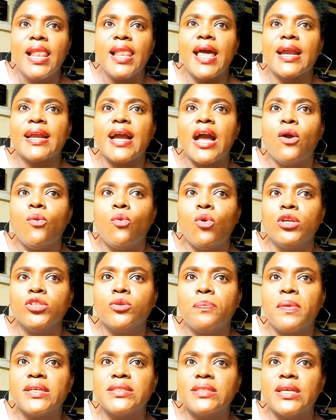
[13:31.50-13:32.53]
like i want to
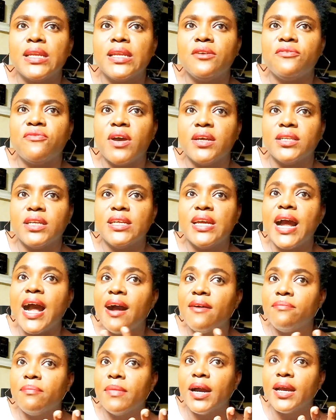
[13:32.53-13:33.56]
personally finally
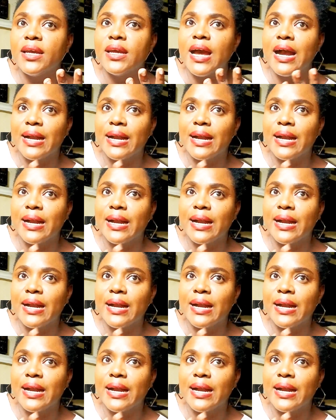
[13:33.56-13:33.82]
have my